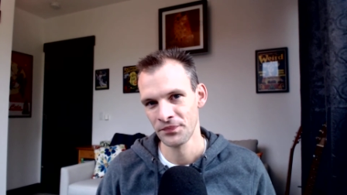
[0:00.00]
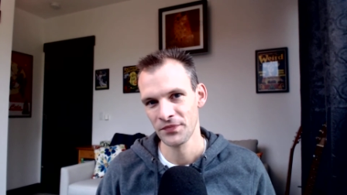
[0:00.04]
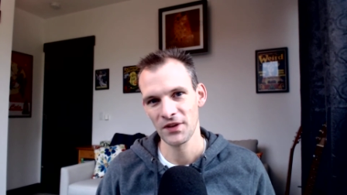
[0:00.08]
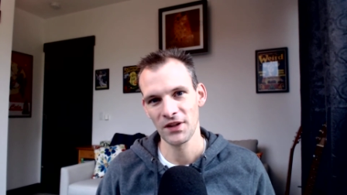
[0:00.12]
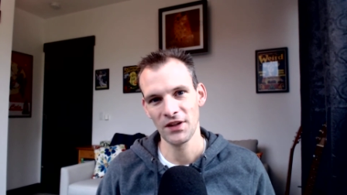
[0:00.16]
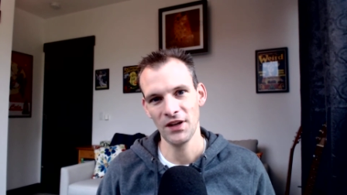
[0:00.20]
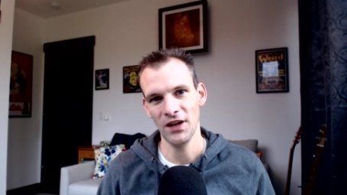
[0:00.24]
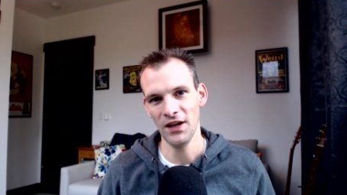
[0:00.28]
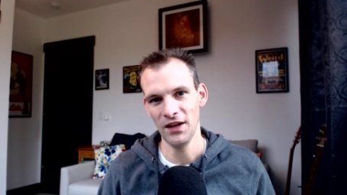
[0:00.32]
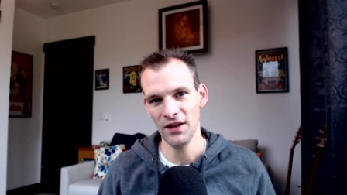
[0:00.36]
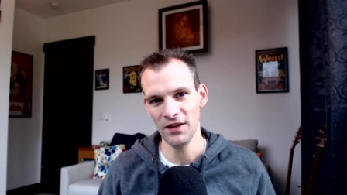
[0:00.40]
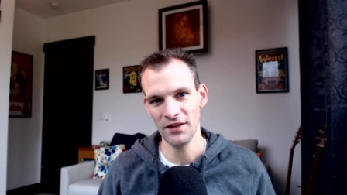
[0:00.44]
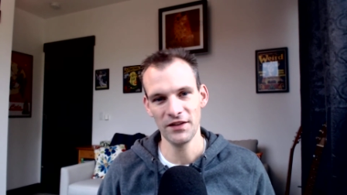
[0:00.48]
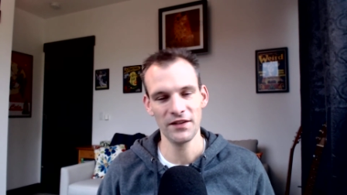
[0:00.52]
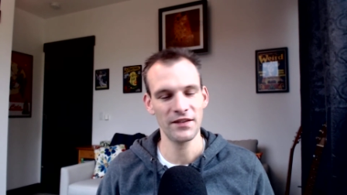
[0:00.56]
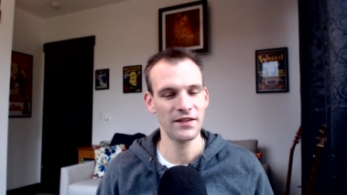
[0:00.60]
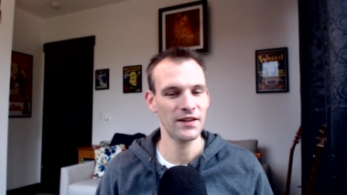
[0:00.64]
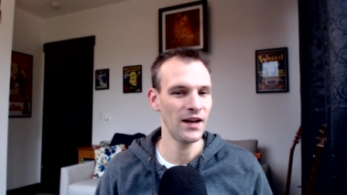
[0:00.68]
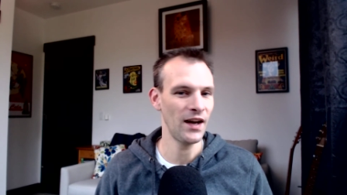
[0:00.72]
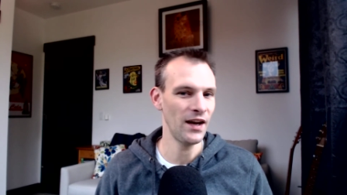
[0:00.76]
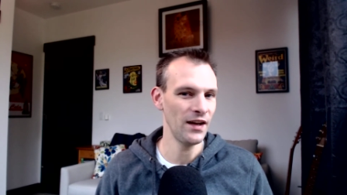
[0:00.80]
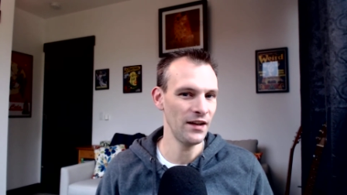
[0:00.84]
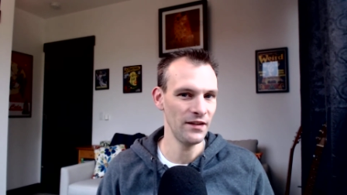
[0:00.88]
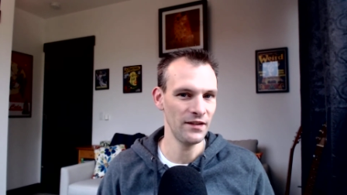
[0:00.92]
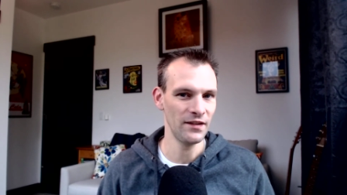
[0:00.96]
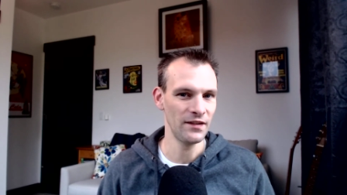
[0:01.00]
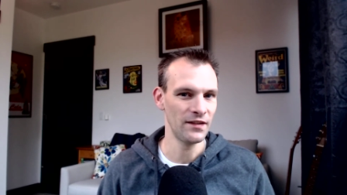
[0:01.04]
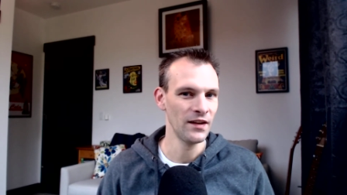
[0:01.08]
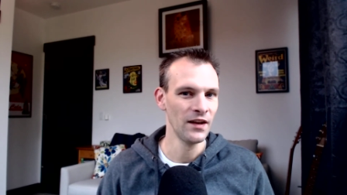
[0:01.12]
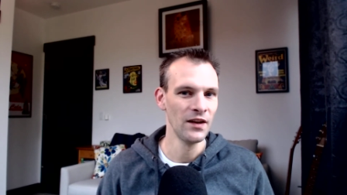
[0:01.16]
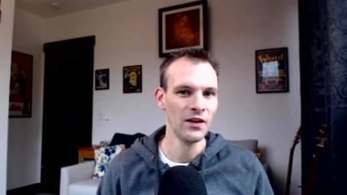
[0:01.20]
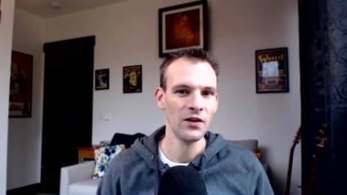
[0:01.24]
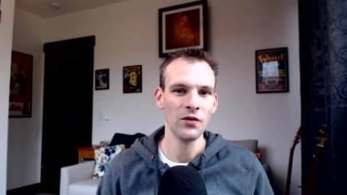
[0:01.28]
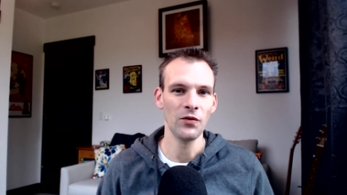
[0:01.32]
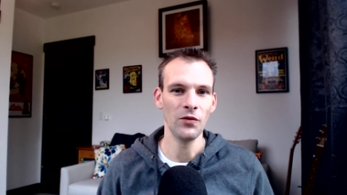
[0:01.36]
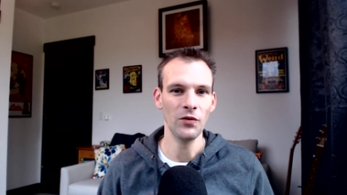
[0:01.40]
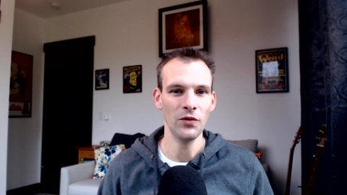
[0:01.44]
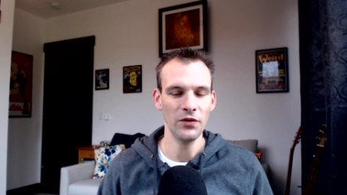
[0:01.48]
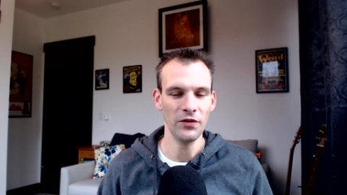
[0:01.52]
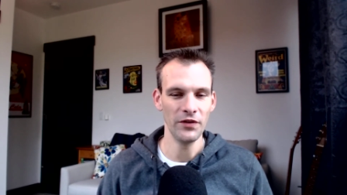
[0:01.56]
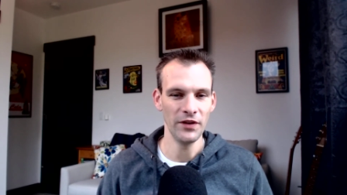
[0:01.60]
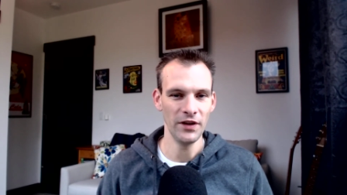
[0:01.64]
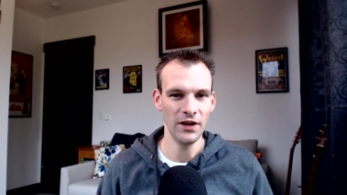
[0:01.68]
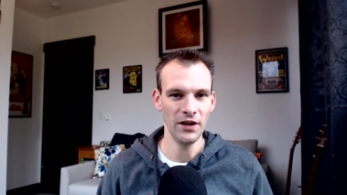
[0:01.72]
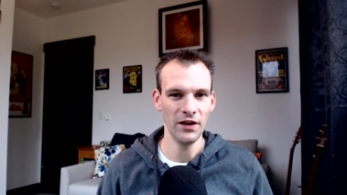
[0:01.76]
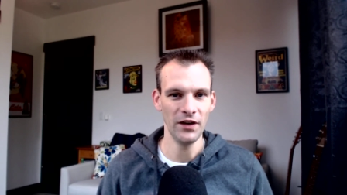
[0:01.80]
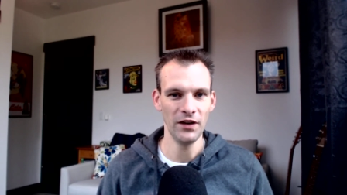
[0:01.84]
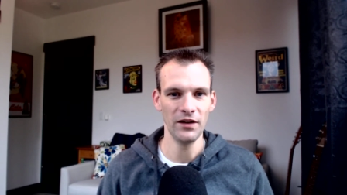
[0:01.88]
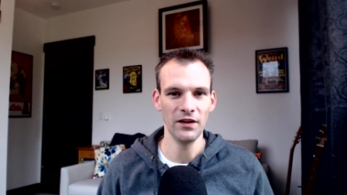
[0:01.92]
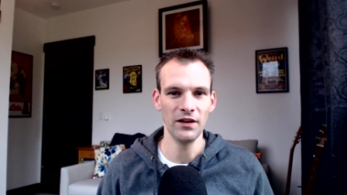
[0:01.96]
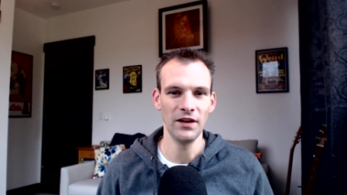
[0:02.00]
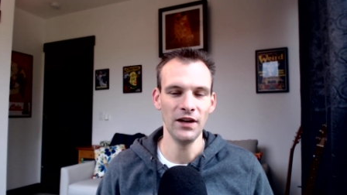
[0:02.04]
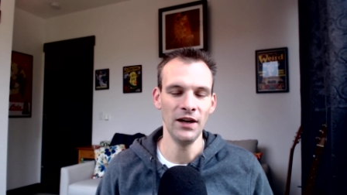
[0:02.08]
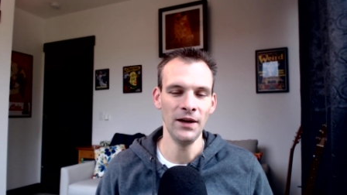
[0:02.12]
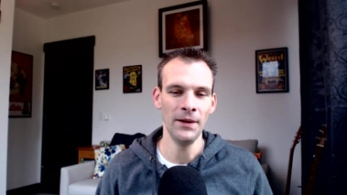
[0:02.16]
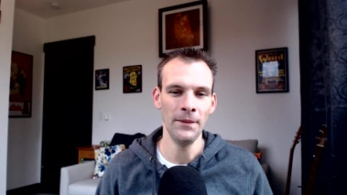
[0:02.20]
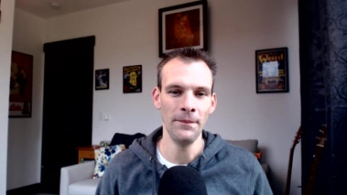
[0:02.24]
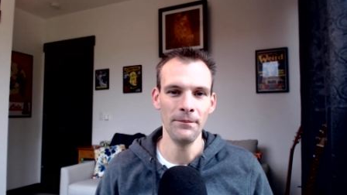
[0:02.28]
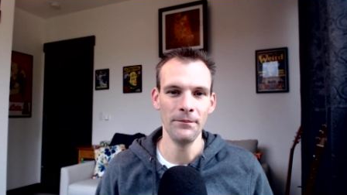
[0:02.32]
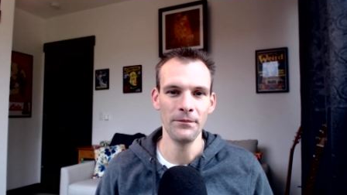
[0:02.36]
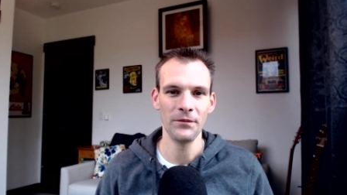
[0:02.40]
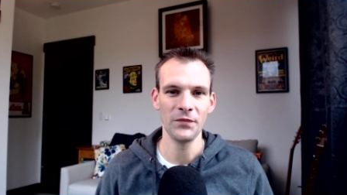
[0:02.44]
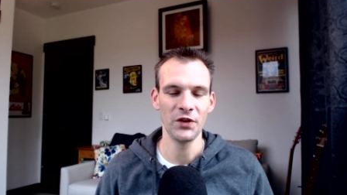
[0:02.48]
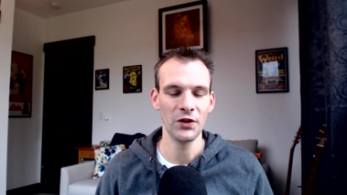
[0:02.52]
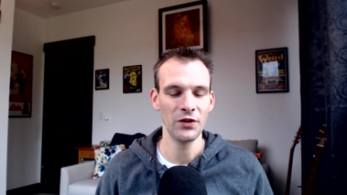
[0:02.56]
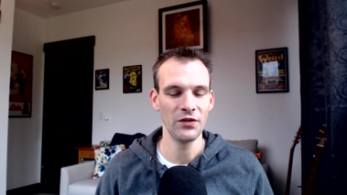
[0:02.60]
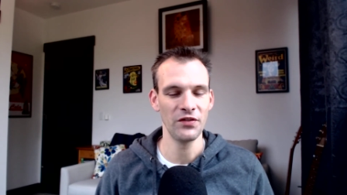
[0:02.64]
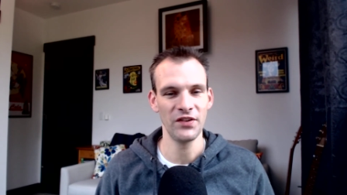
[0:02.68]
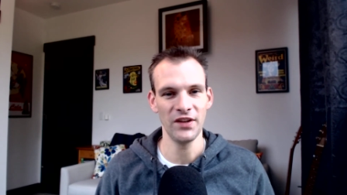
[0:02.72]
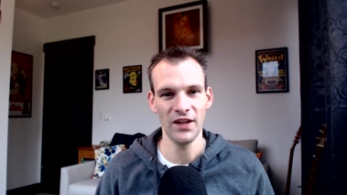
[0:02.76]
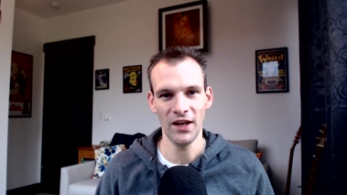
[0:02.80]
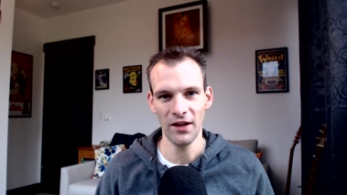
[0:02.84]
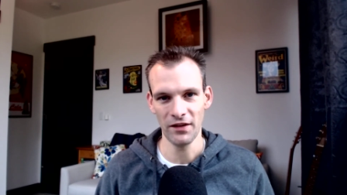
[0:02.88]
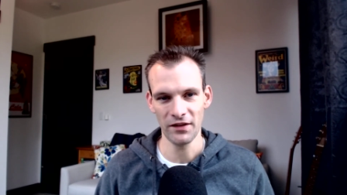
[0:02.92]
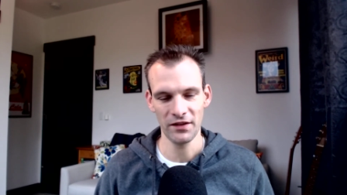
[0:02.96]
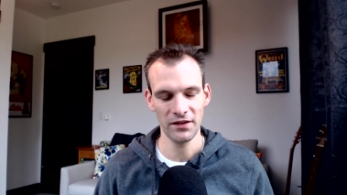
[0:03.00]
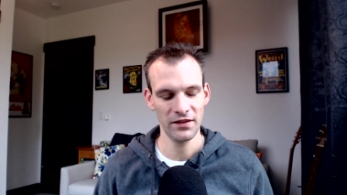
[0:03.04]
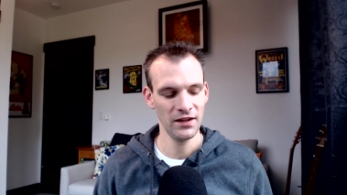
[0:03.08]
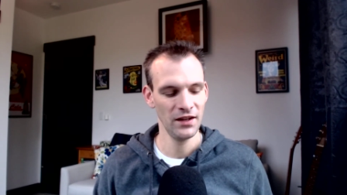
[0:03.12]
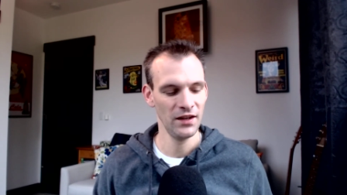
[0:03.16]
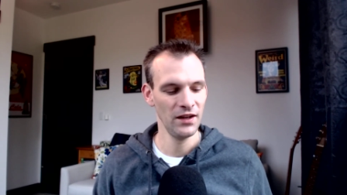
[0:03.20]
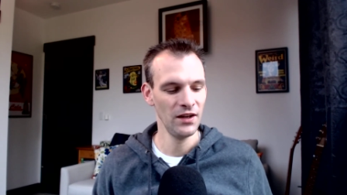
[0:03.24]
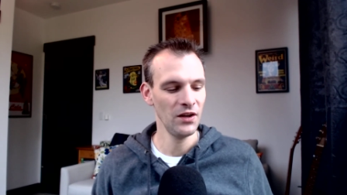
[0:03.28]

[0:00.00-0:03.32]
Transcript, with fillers: uh, disguise or their um, their stealth.